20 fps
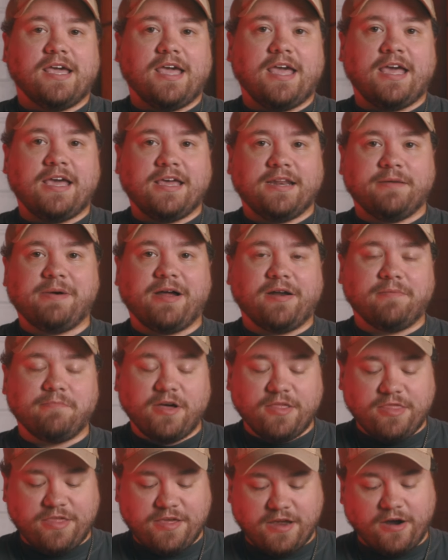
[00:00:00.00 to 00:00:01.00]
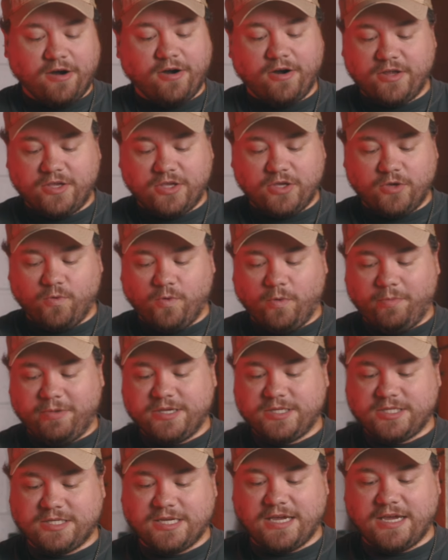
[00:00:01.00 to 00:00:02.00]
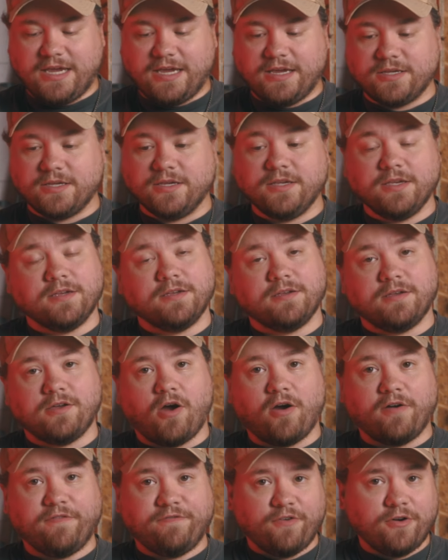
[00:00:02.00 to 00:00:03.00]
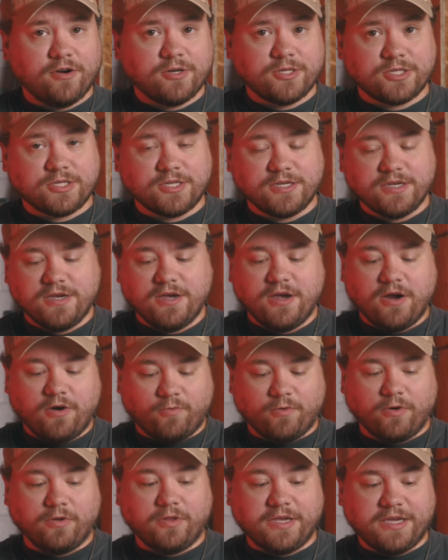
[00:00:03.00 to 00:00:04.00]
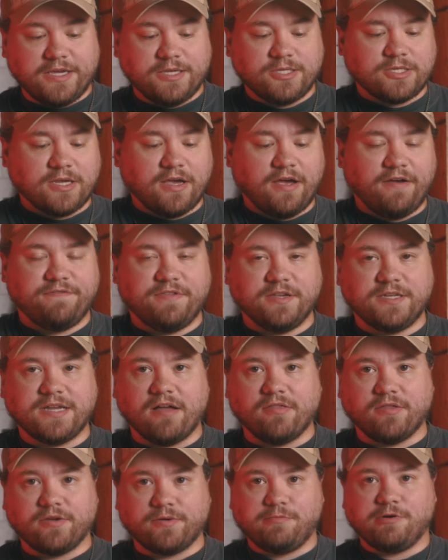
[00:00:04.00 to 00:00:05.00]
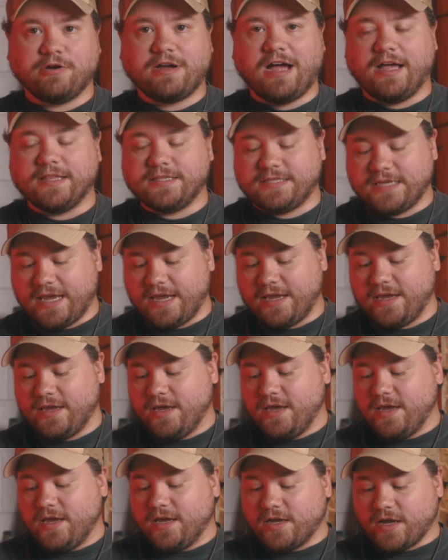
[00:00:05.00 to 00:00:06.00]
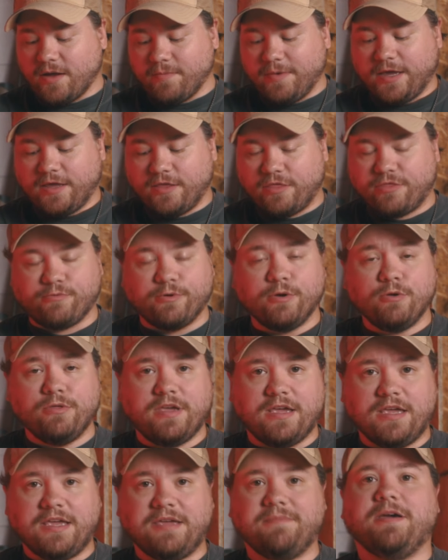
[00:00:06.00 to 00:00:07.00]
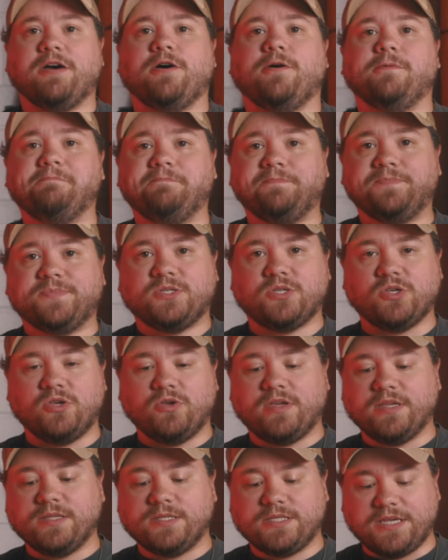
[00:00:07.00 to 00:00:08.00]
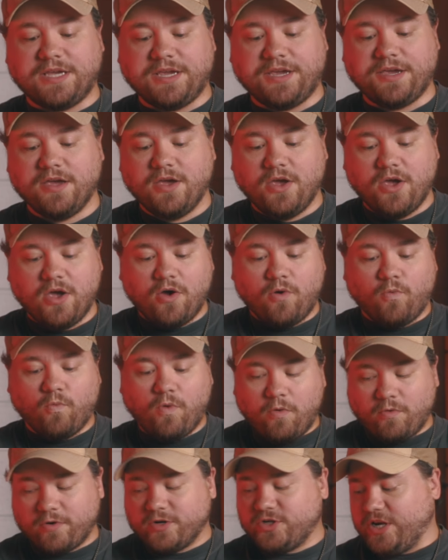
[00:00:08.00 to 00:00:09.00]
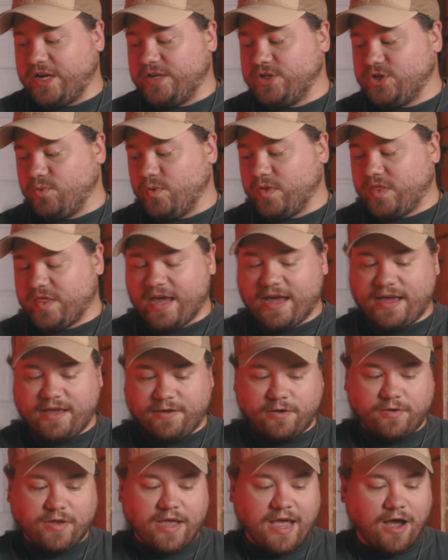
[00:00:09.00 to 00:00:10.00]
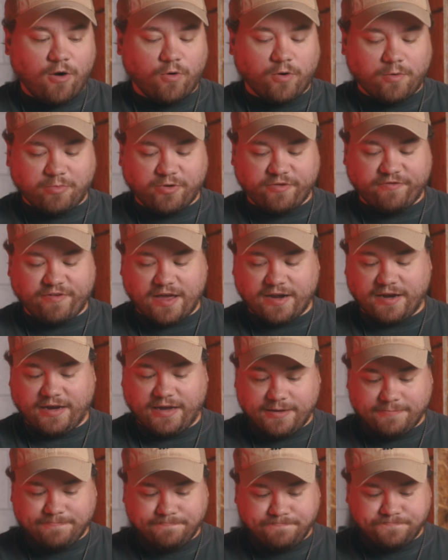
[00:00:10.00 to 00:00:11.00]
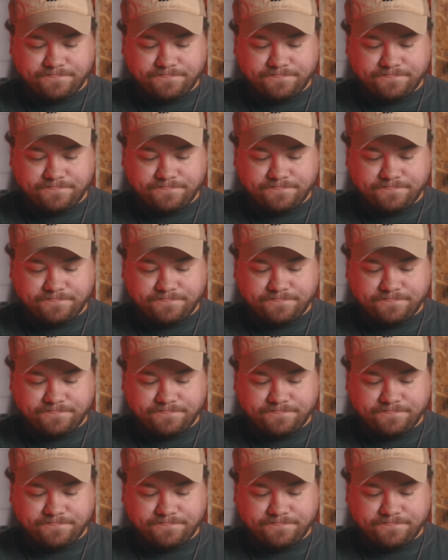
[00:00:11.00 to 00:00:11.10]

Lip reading: in about a month here, you will be seeing our first release of the downloadable content coming through the email, so you can see what we're changing with that, how we're providing it.